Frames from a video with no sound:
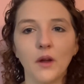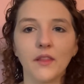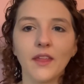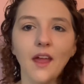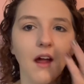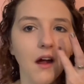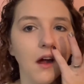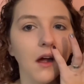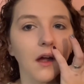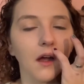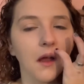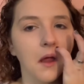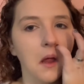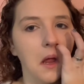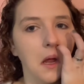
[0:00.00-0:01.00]
they are.
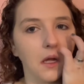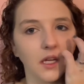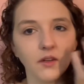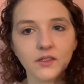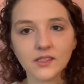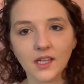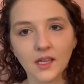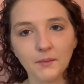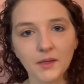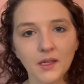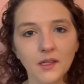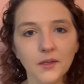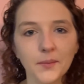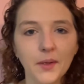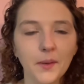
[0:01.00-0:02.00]
And he was telling me a
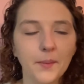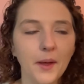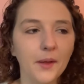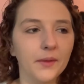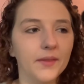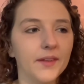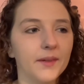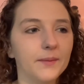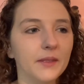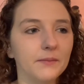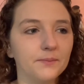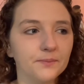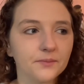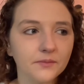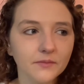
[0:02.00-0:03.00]
little bit about them, and